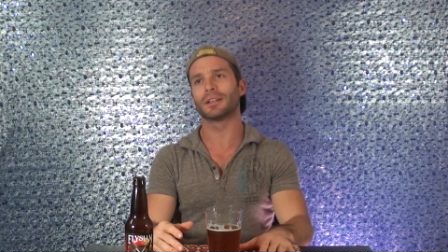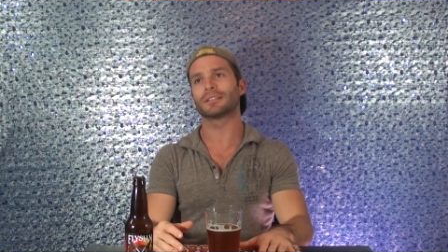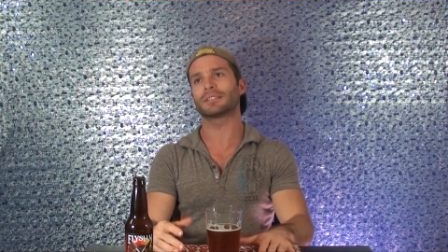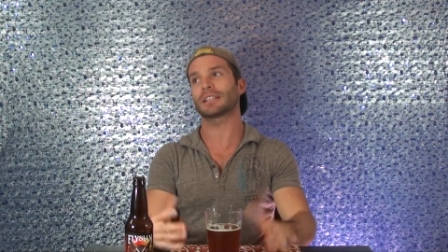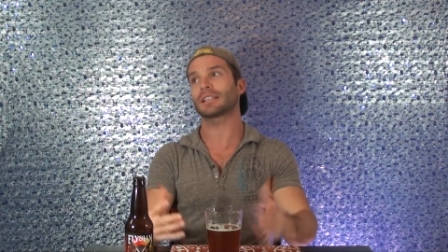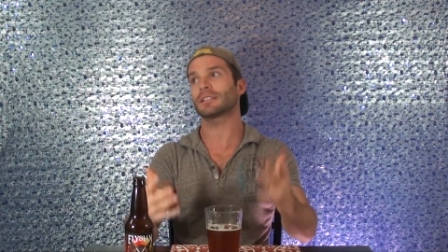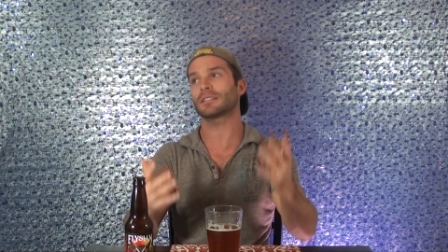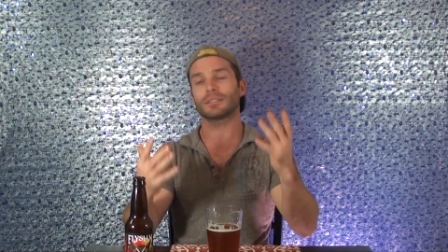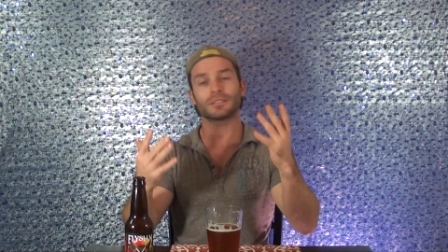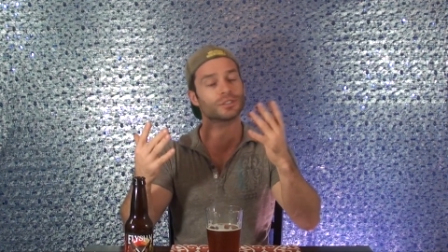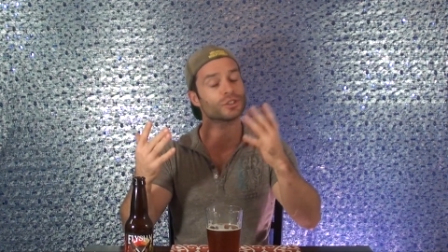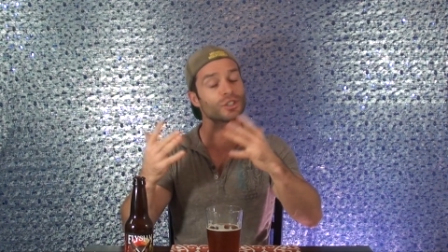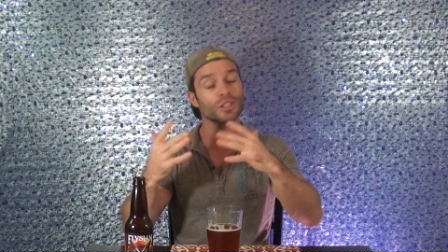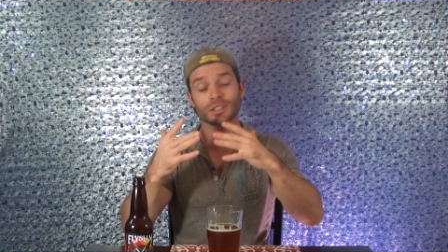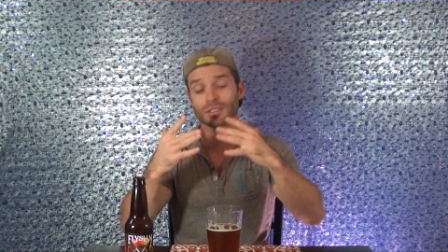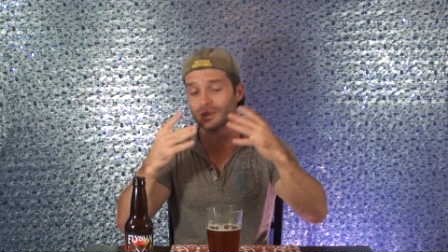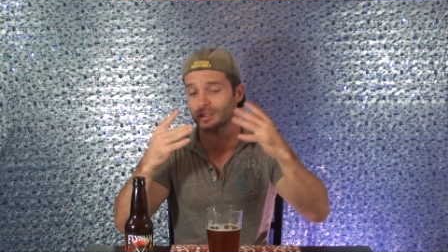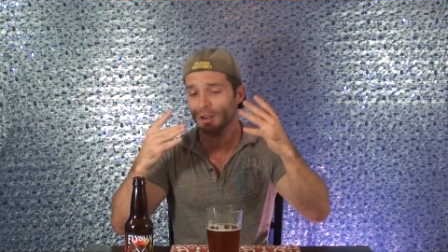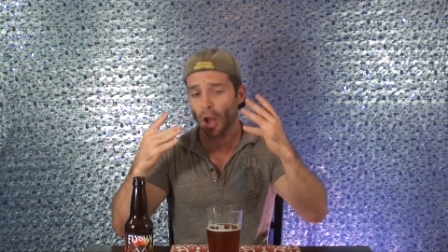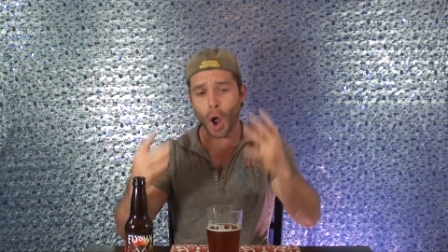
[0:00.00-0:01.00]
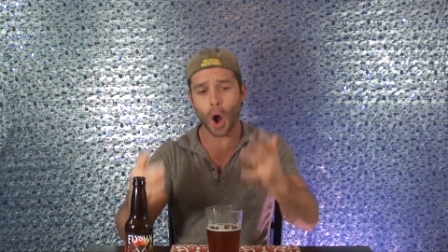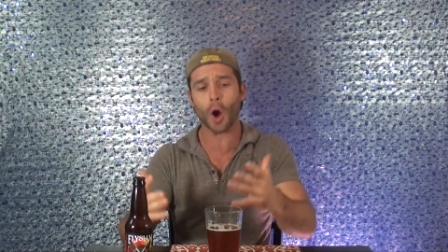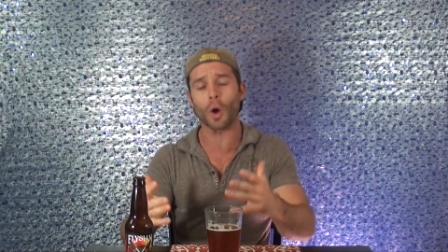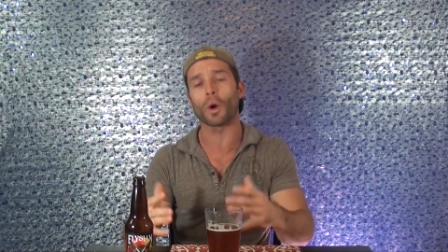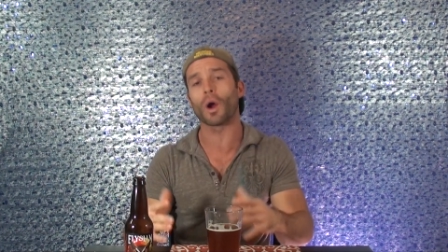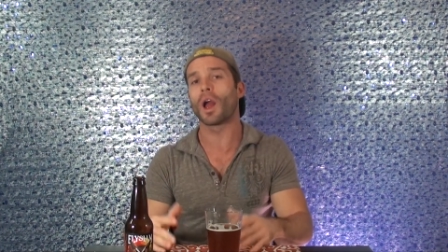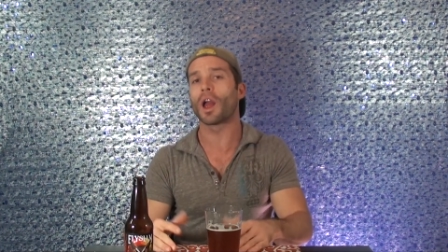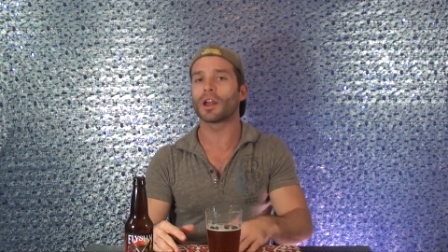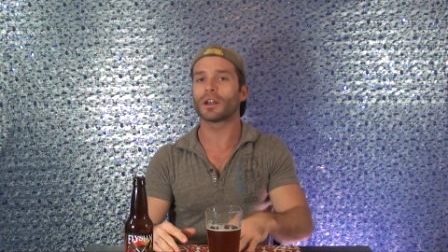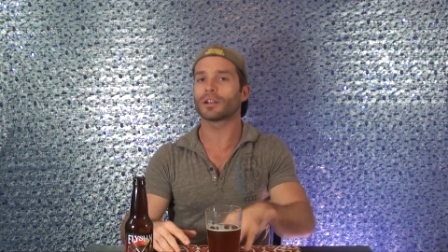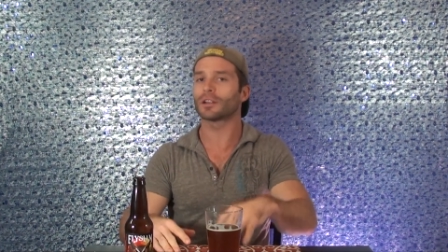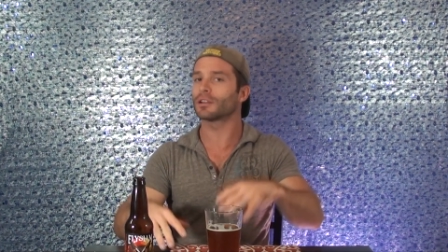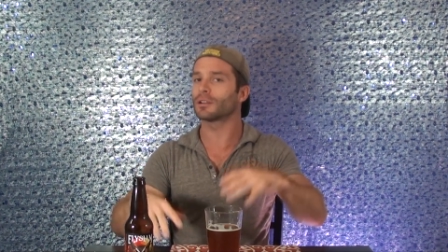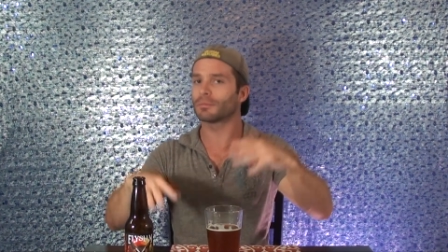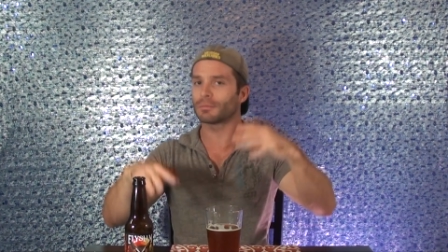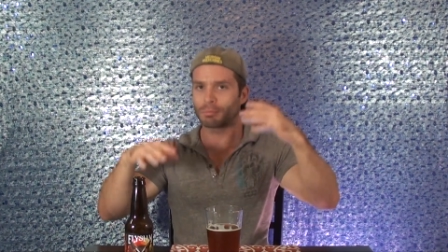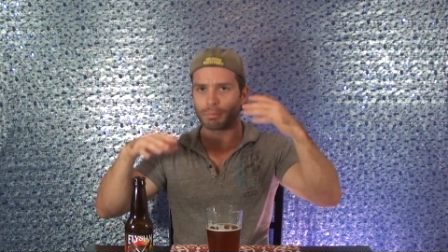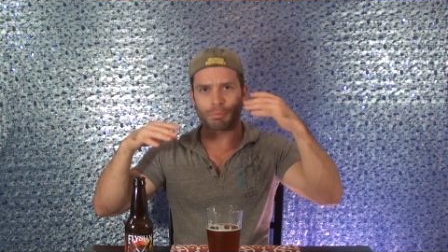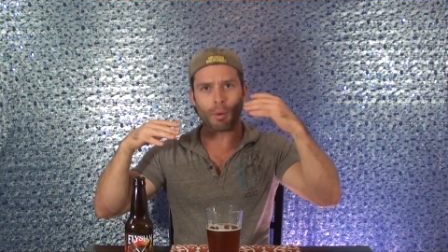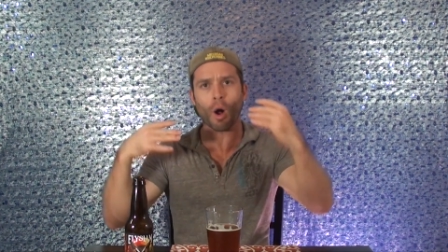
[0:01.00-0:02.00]
It's like, just no.
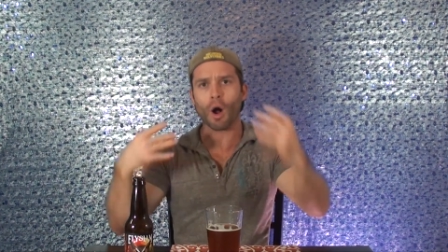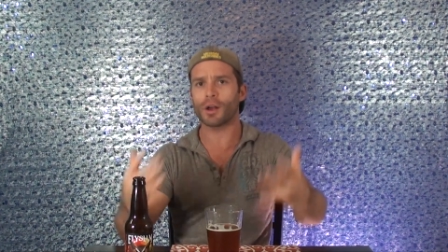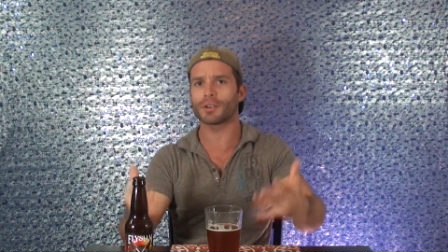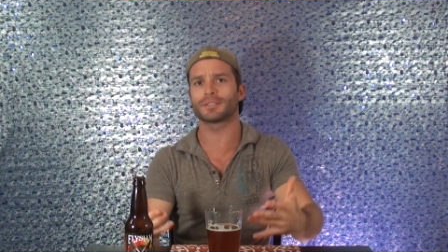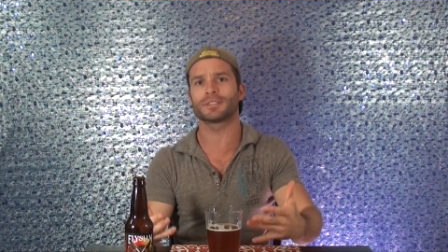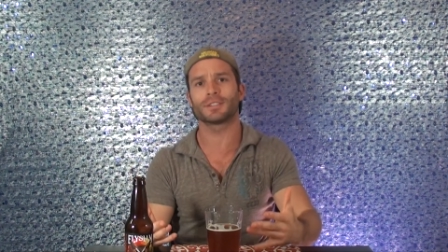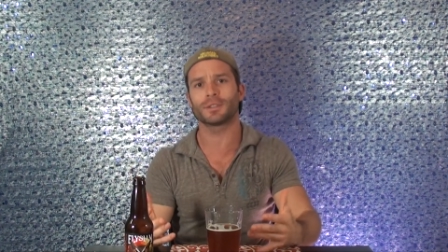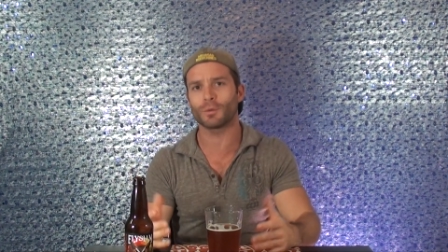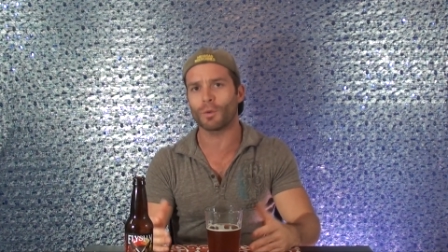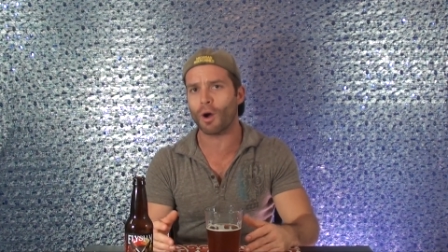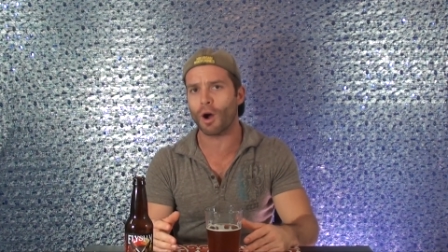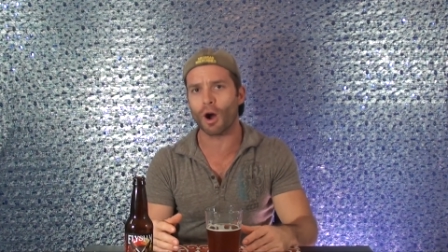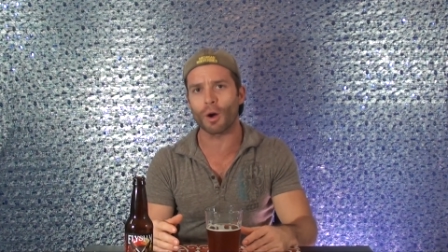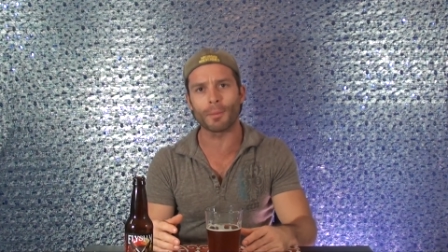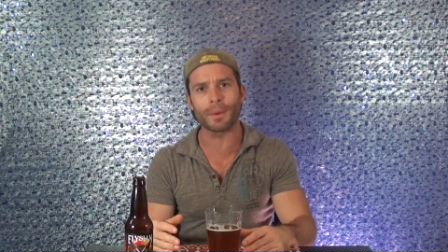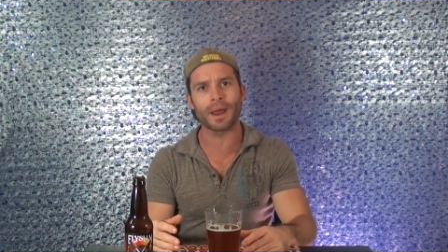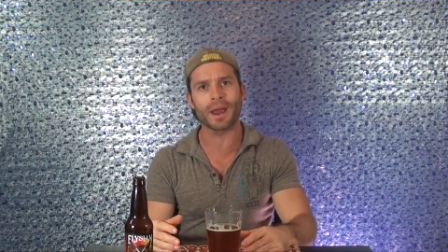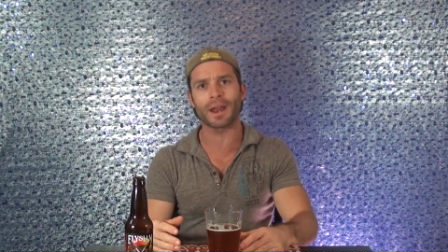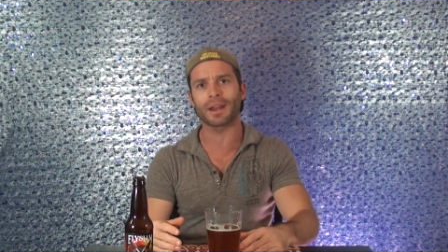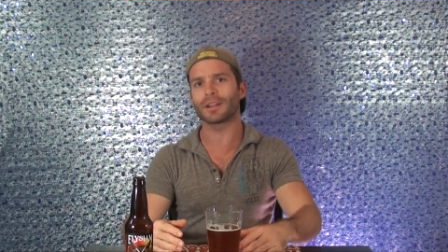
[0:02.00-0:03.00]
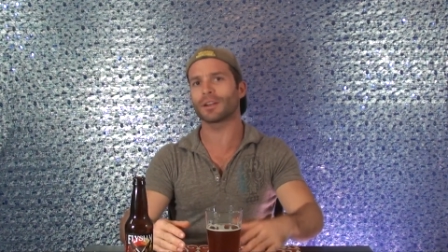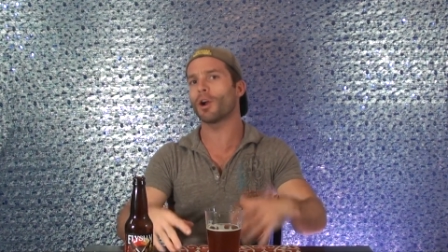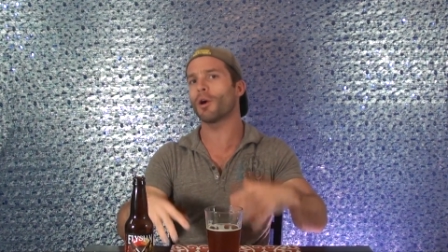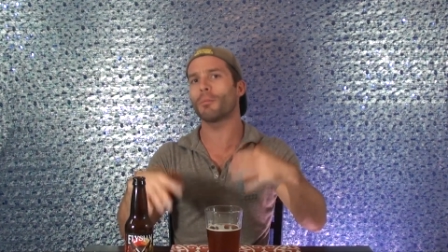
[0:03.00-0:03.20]
Balls to the wall, man.